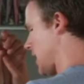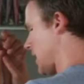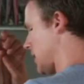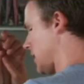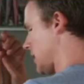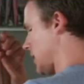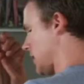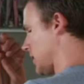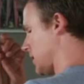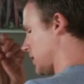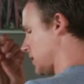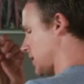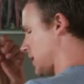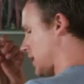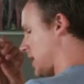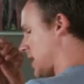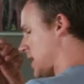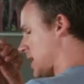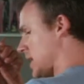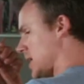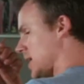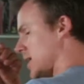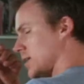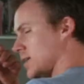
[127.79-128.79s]
and then
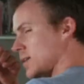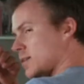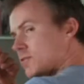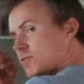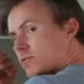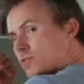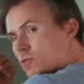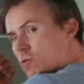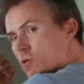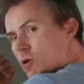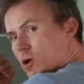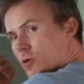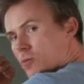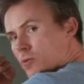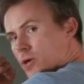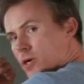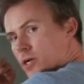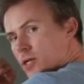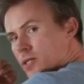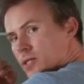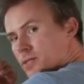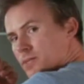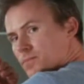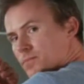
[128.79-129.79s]
leaning
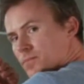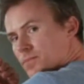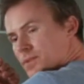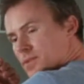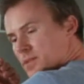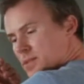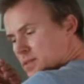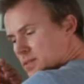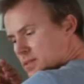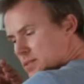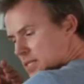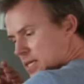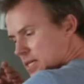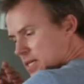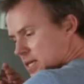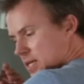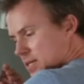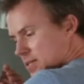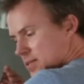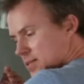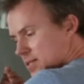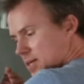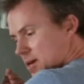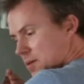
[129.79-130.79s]
forward,
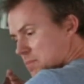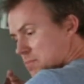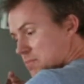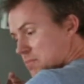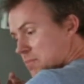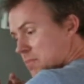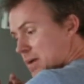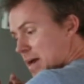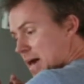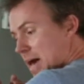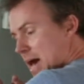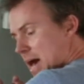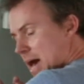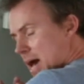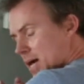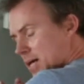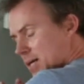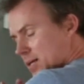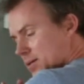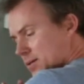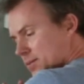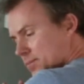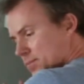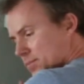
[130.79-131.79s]
taking his arm
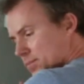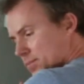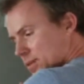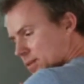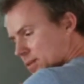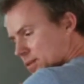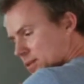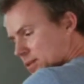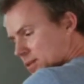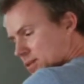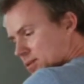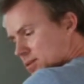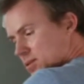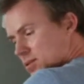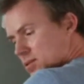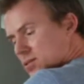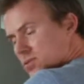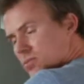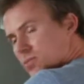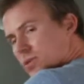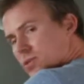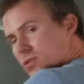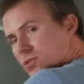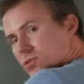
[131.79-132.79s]
back.
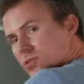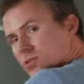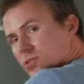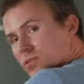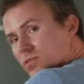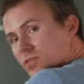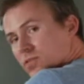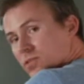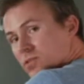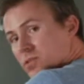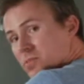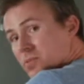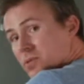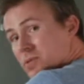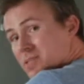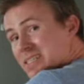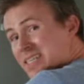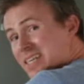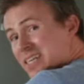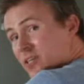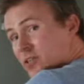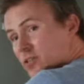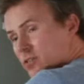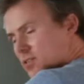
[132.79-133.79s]
This one usually feels
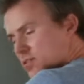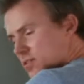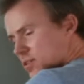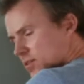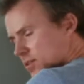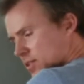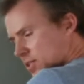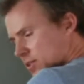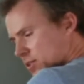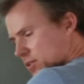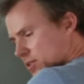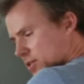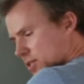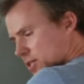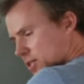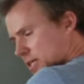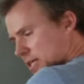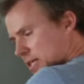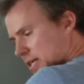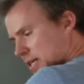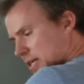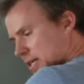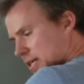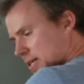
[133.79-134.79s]
particularly
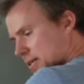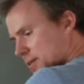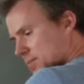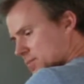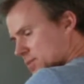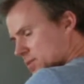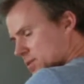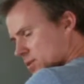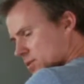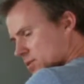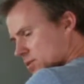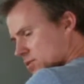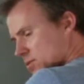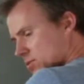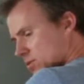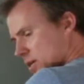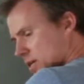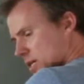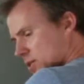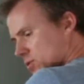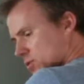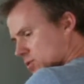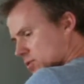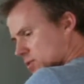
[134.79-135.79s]
good. So
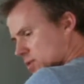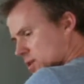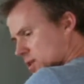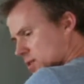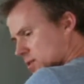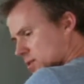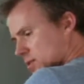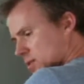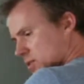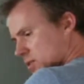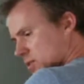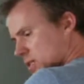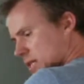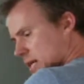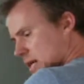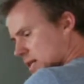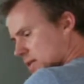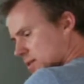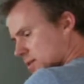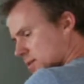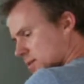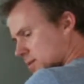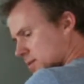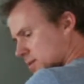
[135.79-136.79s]
stretch across the
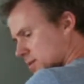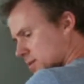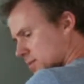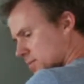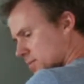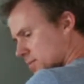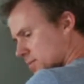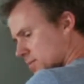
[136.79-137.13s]
chest.